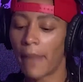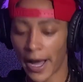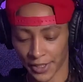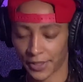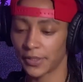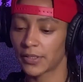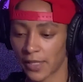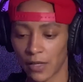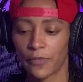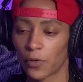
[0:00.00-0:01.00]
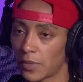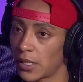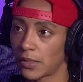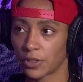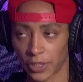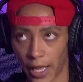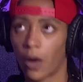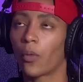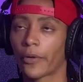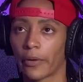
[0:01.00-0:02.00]
Monica sing for me in the
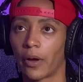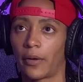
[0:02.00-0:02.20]
shower.